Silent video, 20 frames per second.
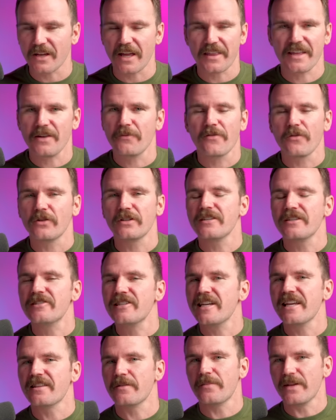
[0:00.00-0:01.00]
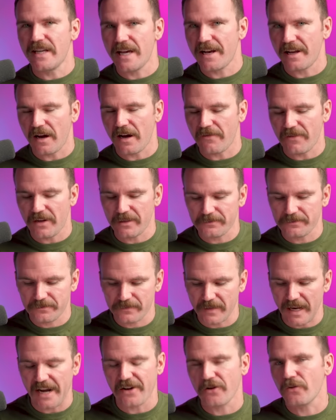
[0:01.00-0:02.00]
I think we've only seen the beginning of it,
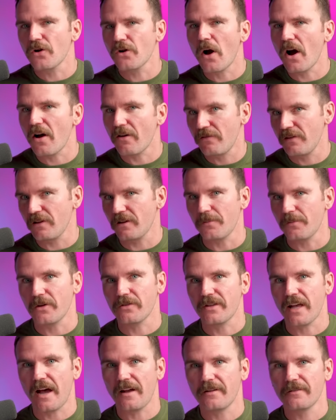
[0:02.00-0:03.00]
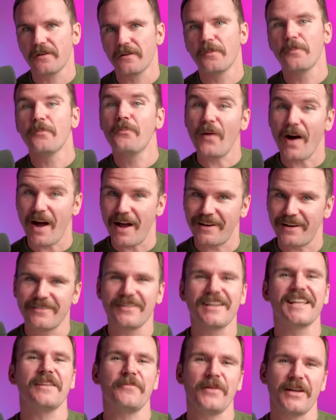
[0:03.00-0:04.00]
and I don't know how I feel about that. But
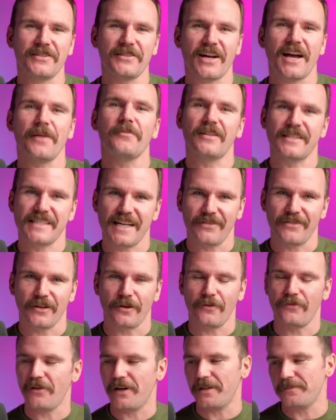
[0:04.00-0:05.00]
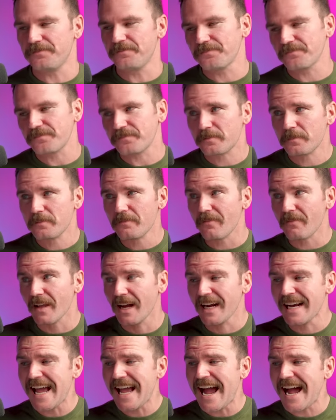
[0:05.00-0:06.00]
in the meantime, let's have a little fun.
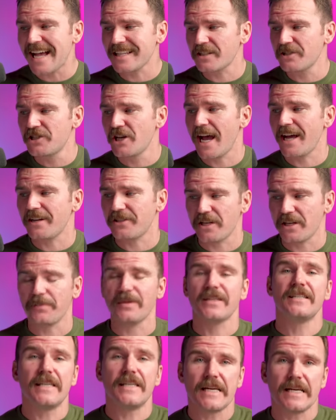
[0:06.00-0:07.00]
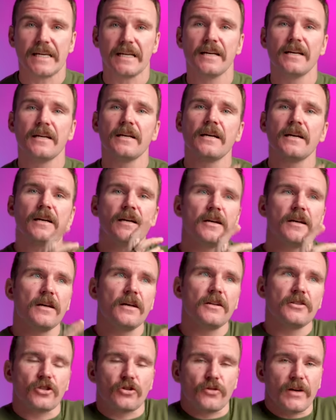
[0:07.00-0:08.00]
I'm going to ask ChatGPT
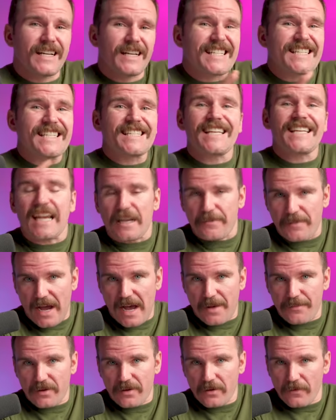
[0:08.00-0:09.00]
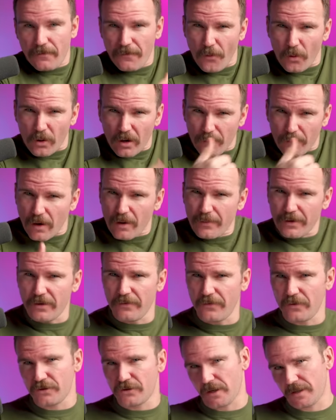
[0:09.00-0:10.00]
to create a sitemap for a
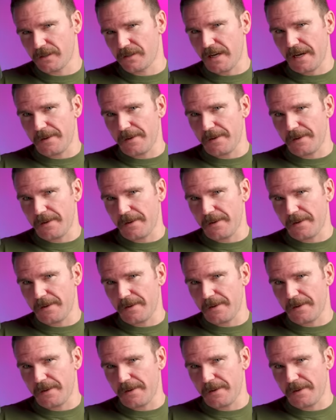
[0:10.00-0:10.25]
barbecue food truck